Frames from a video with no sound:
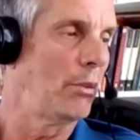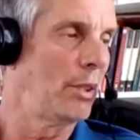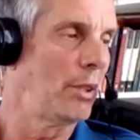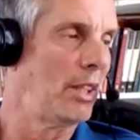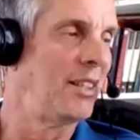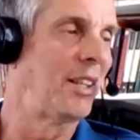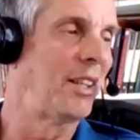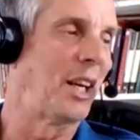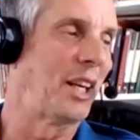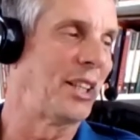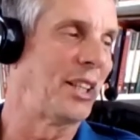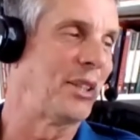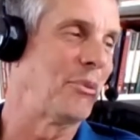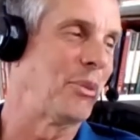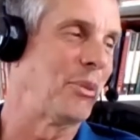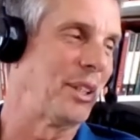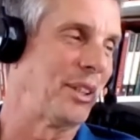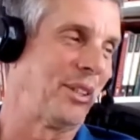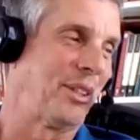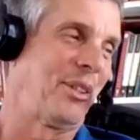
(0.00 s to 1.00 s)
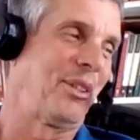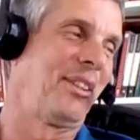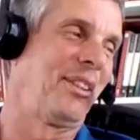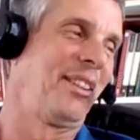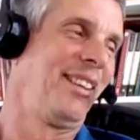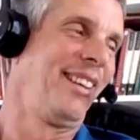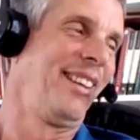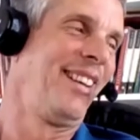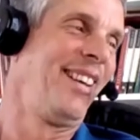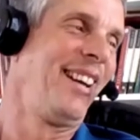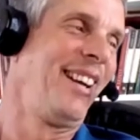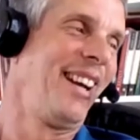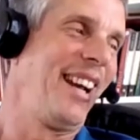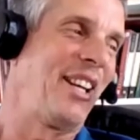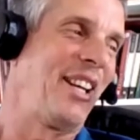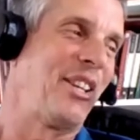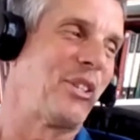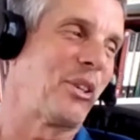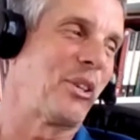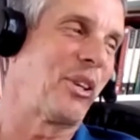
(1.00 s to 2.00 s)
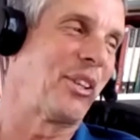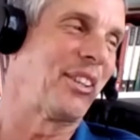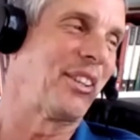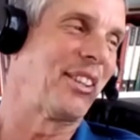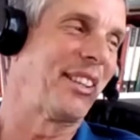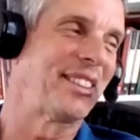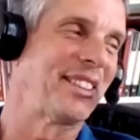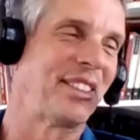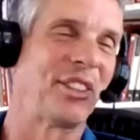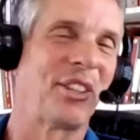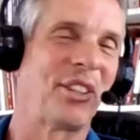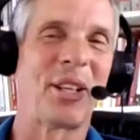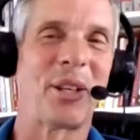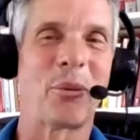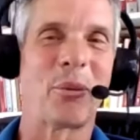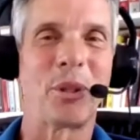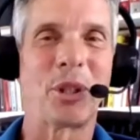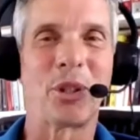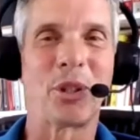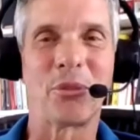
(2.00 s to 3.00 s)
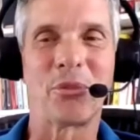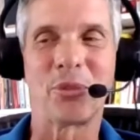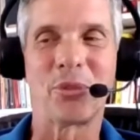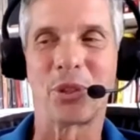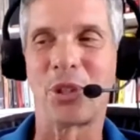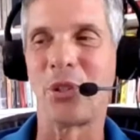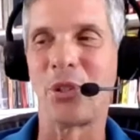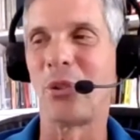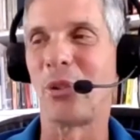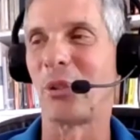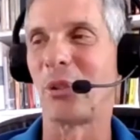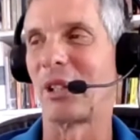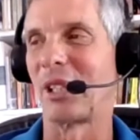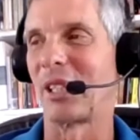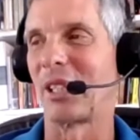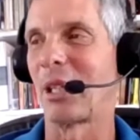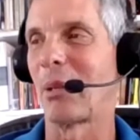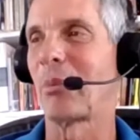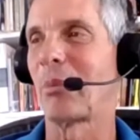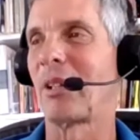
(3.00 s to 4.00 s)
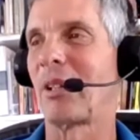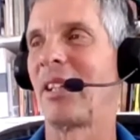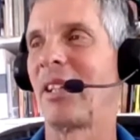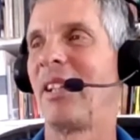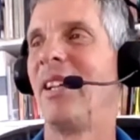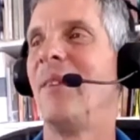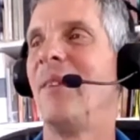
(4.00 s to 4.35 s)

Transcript: I didn't want to go to HR and they said, no, that would be good for you and the company.